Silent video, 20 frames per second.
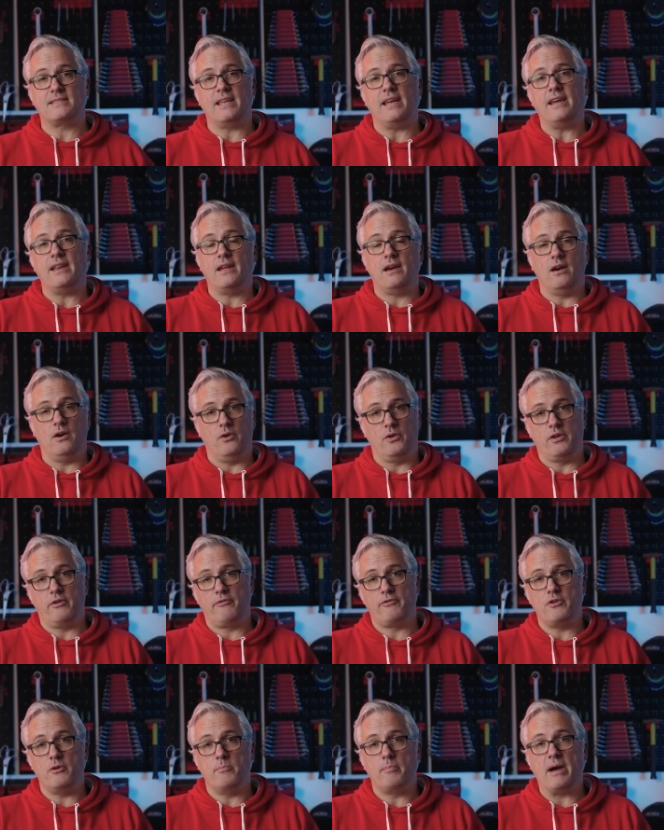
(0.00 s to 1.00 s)
data out
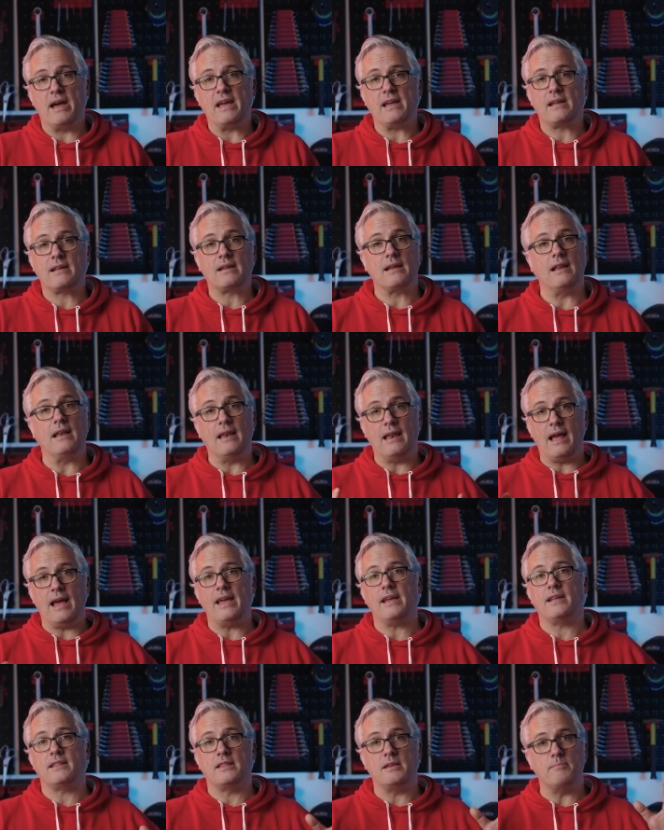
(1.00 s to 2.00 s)
of your bike
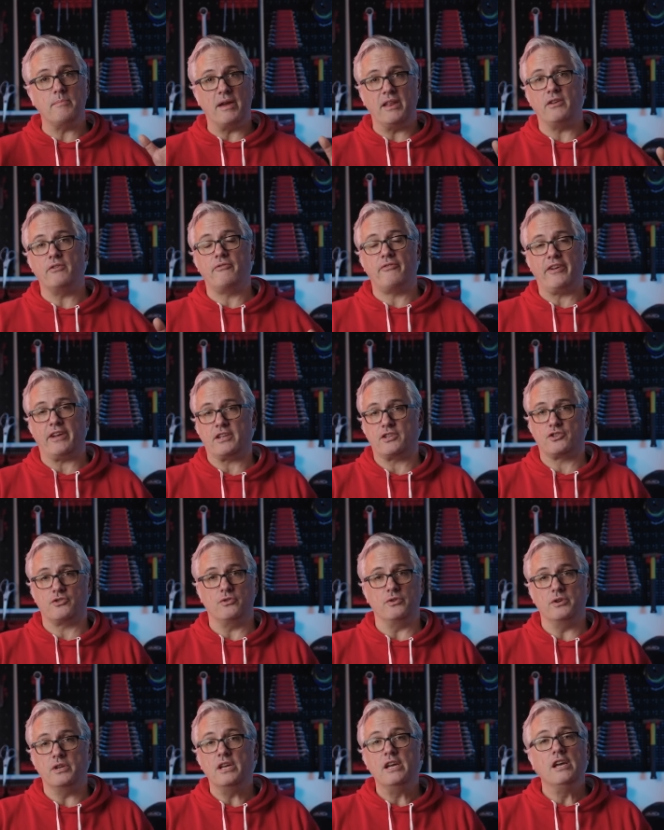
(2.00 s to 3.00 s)
like the
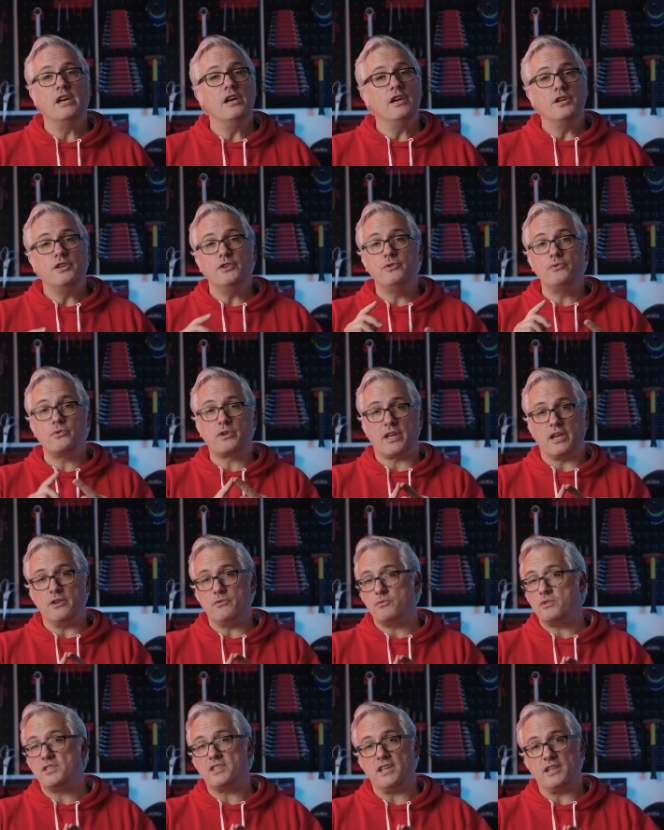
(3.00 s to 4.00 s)
manufacturer you can
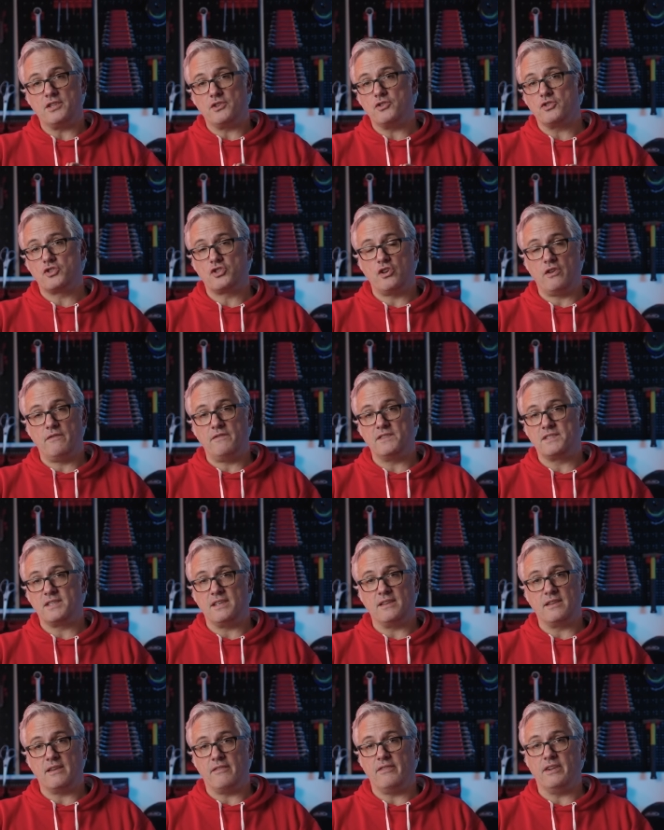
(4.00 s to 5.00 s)
reset your service
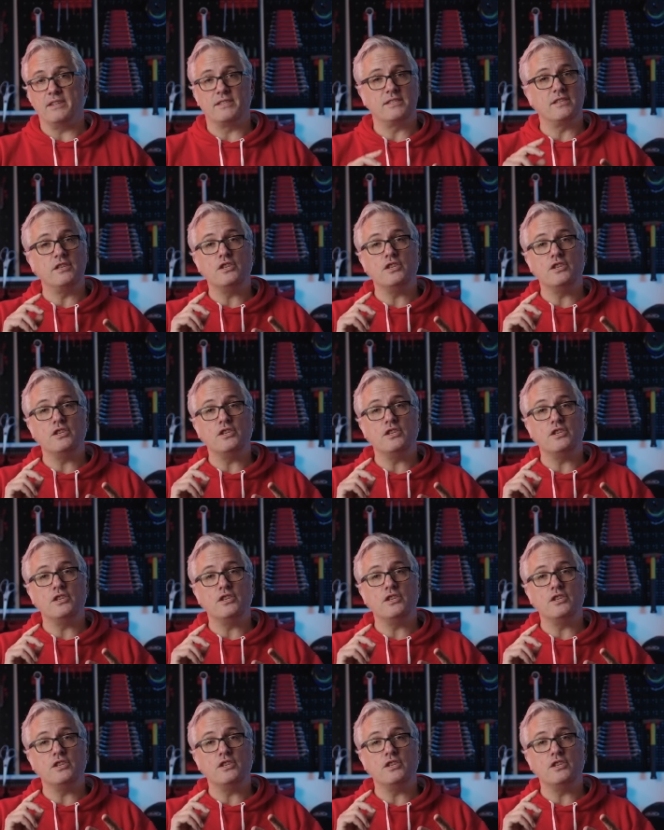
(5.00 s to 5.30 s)
intervals.